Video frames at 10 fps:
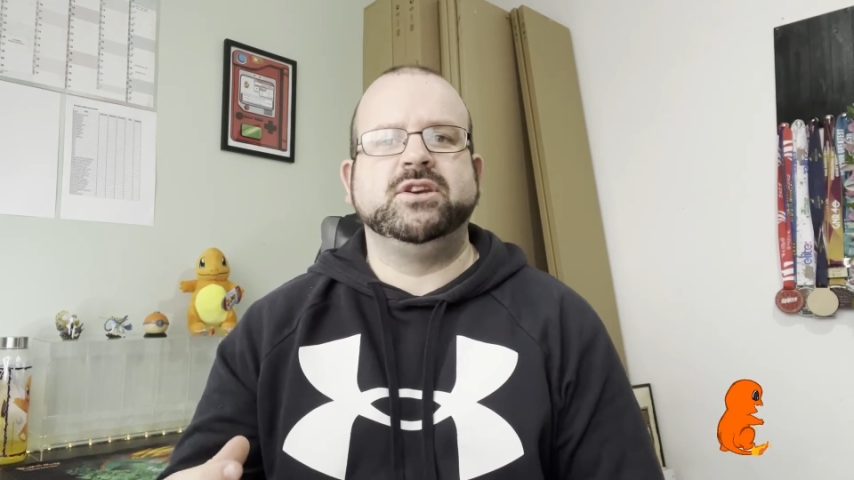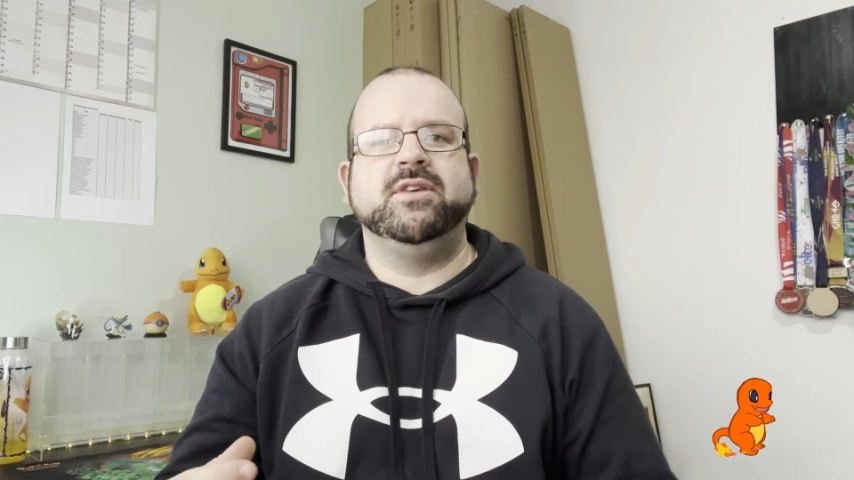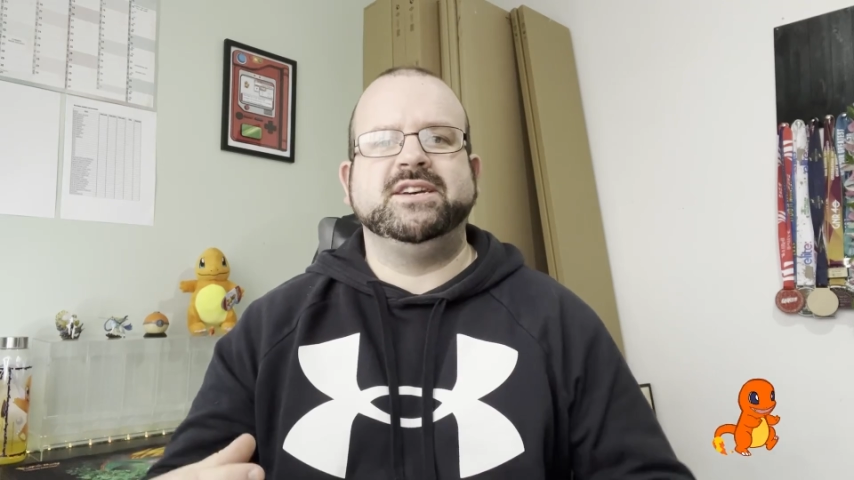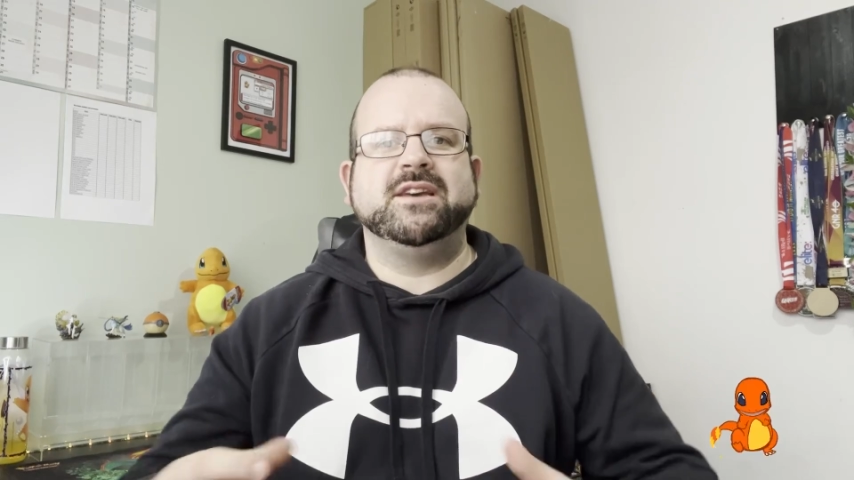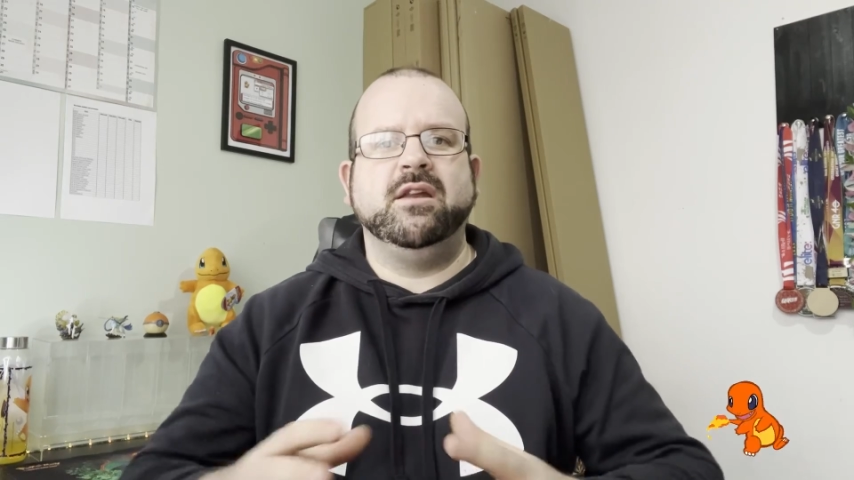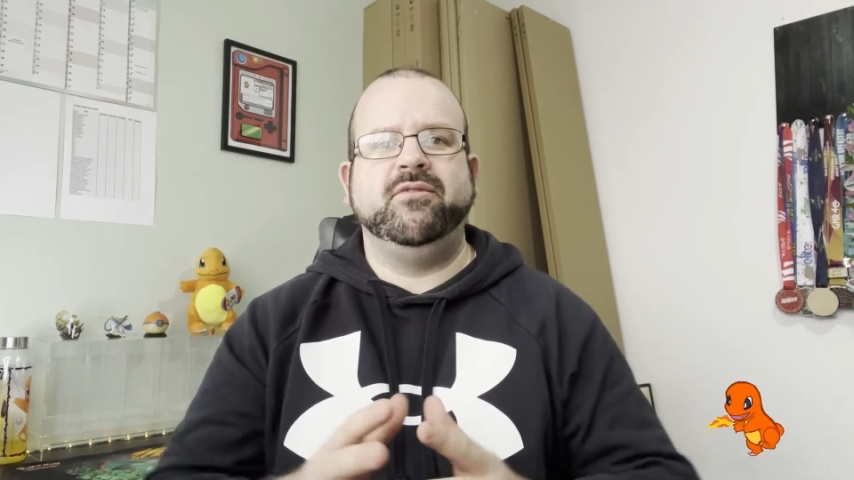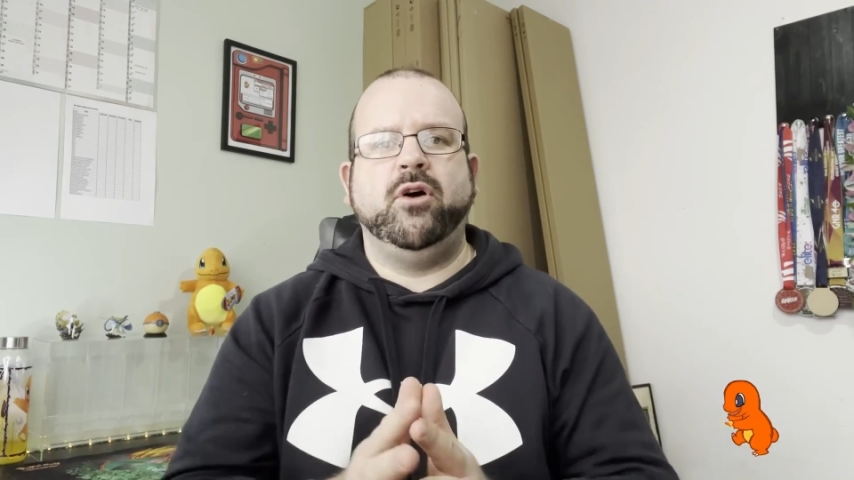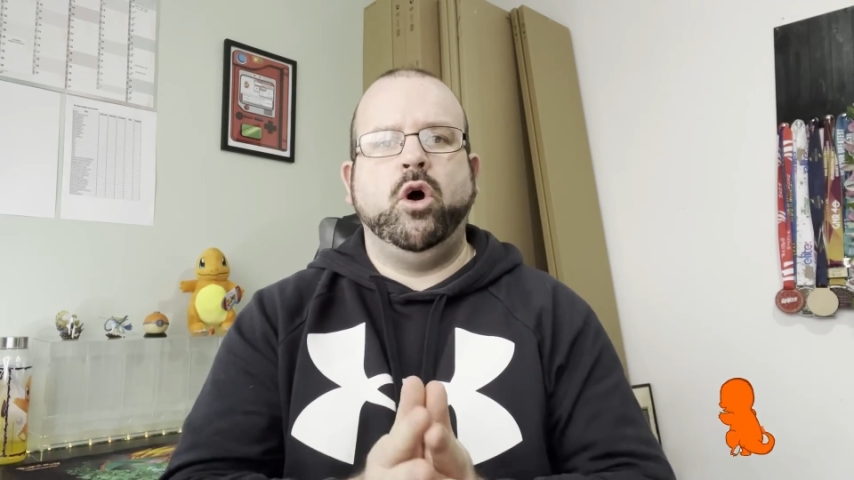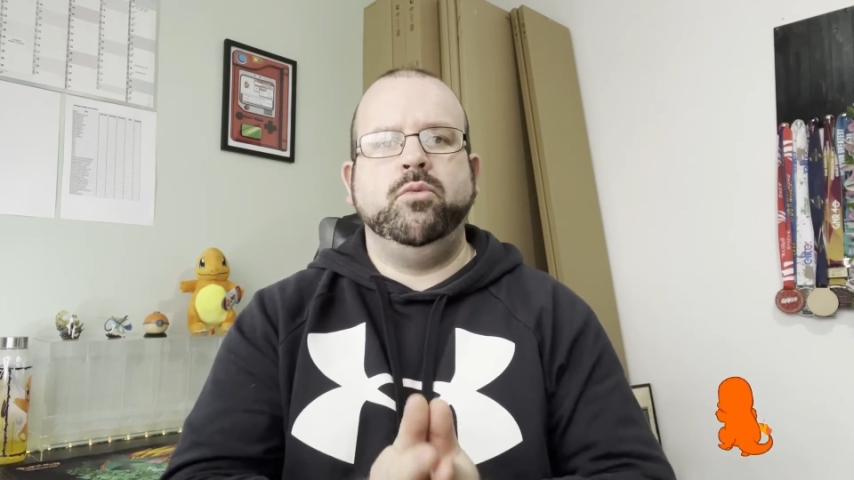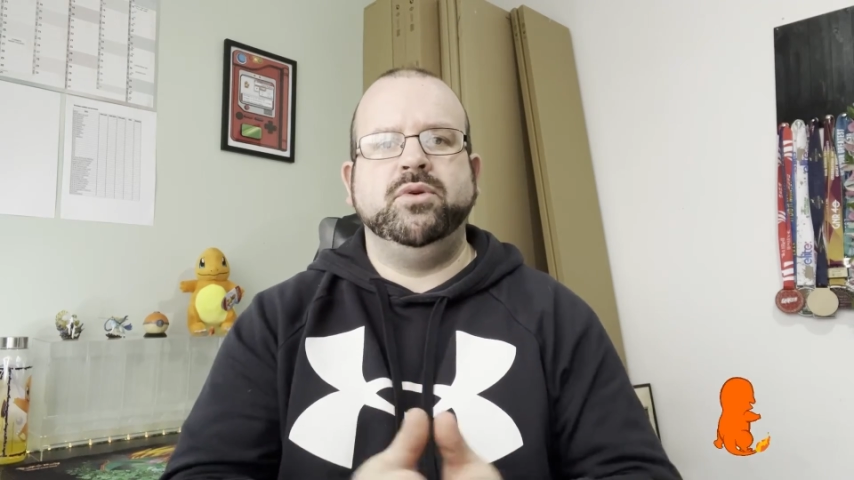so that's kind of
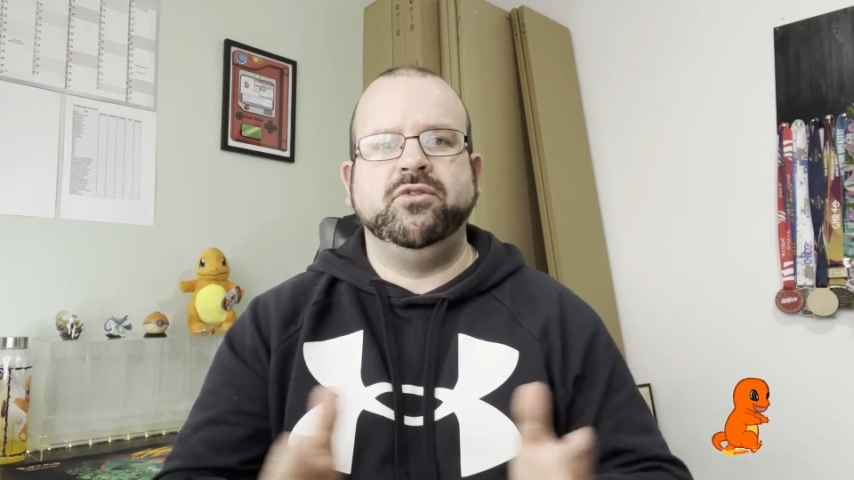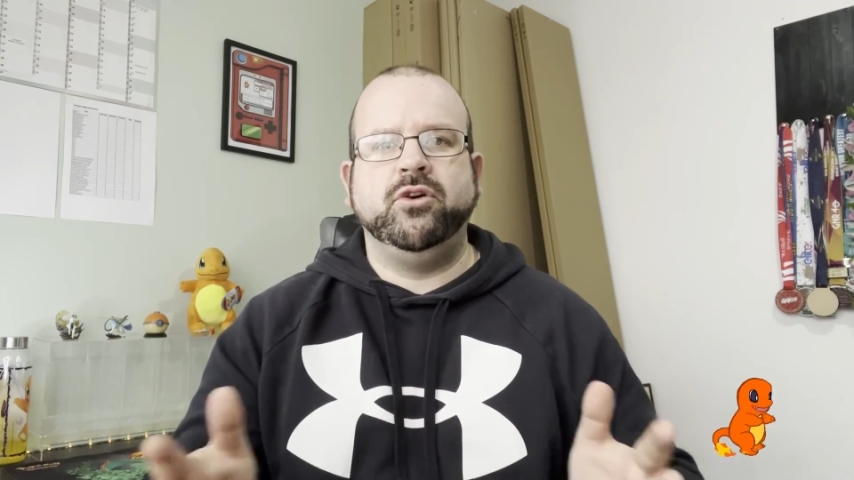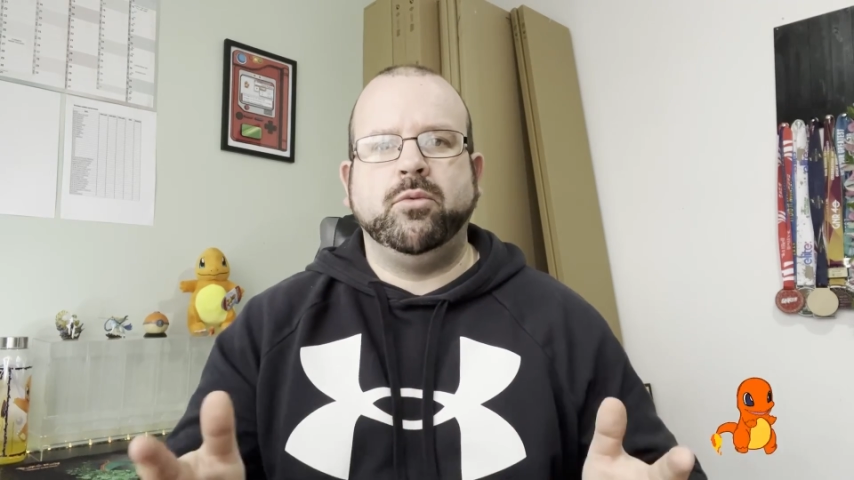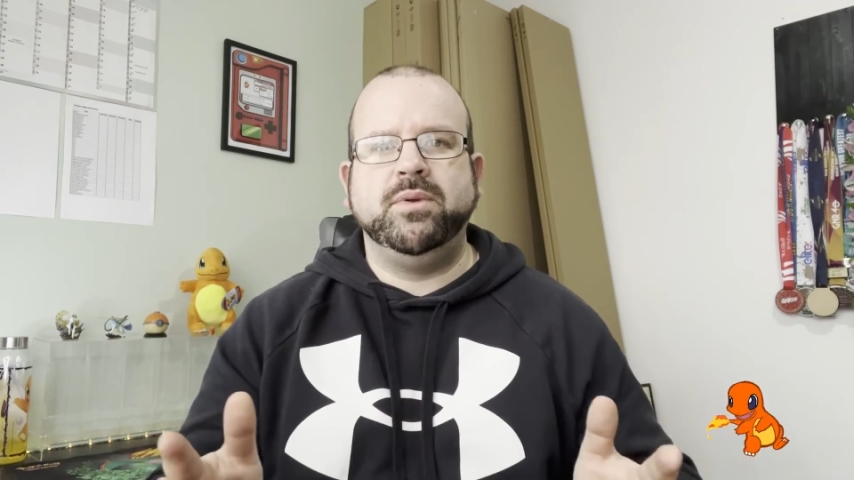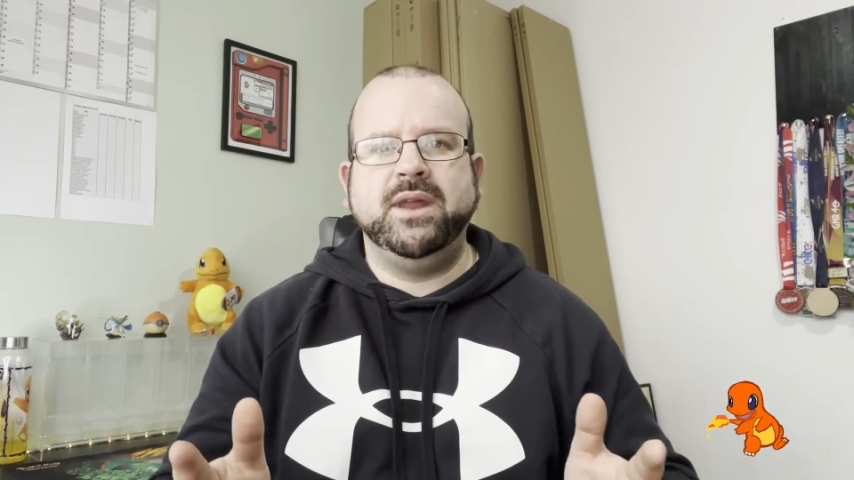opened up.